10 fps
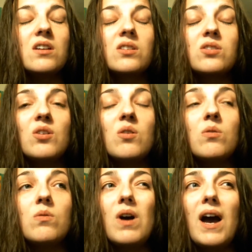
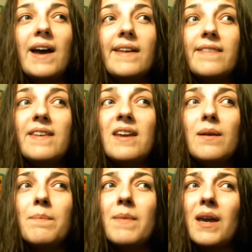So I think
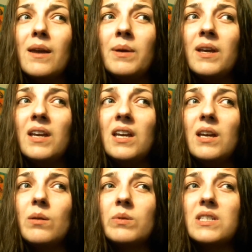maybe
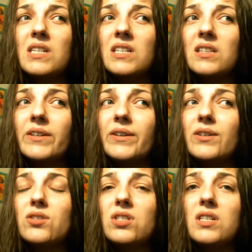it was either
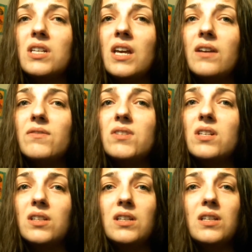she gave
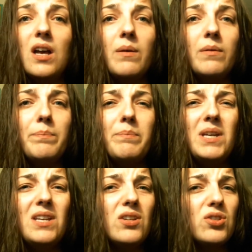Dylan a
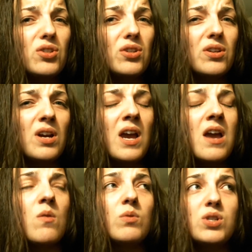Pediasure,
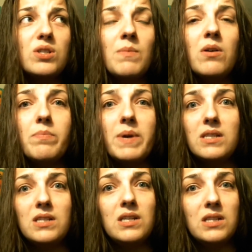which is milk
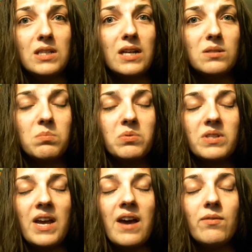based, and he's not supposed
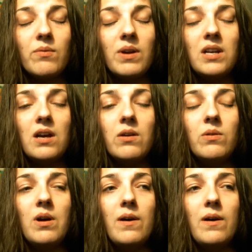to have it right now.